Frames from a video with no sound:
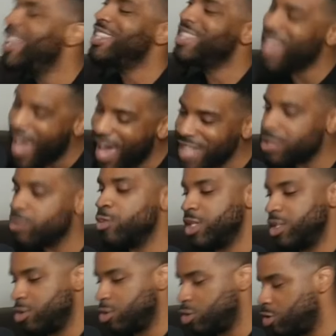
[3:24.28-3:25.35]
That's what
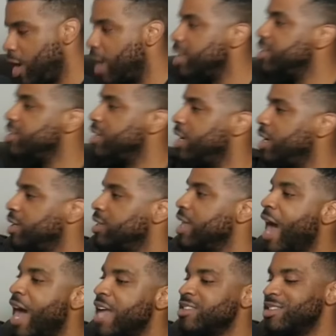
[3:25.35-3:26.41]
he is trying to say.
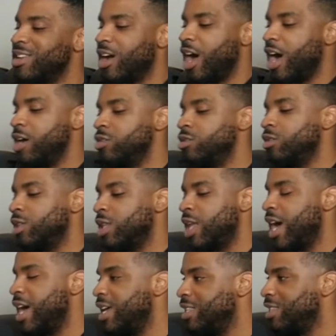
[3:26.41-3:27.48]
That's the
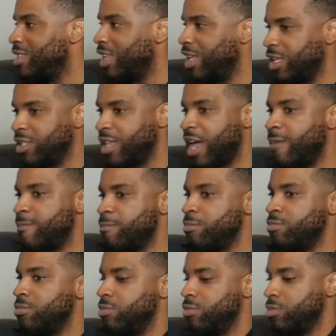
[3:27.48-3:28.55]
underlying thing that,
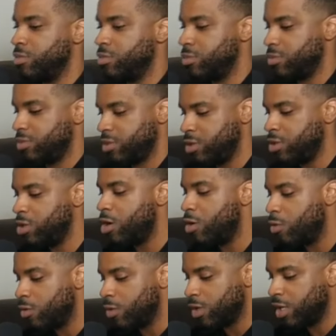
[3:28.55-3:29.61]
you
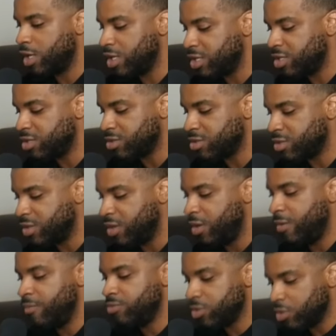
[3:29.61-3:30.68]
know, is
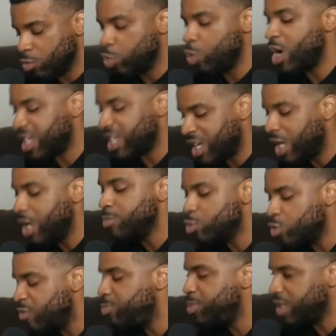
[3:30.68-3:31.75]
what comes
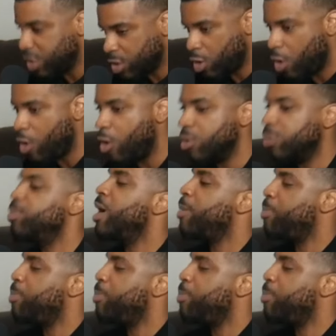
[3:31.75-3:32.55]
with being called a